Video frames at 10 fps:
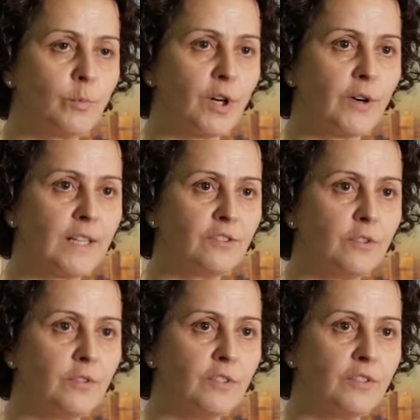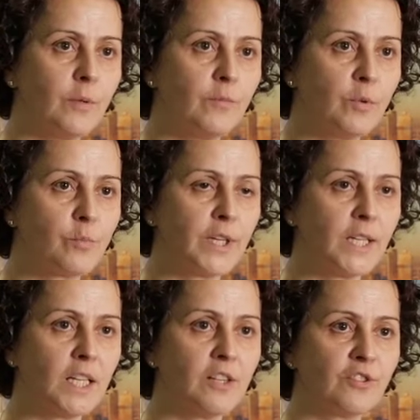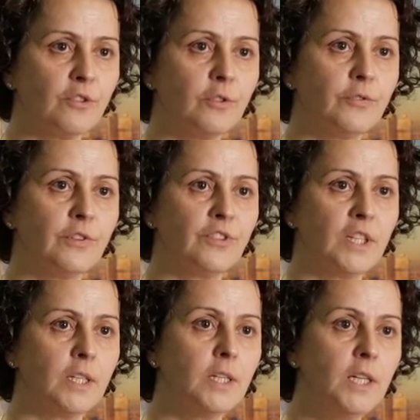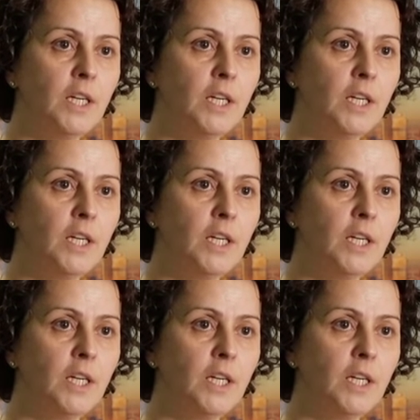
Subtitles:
proactive in terms of bringing leisure offers in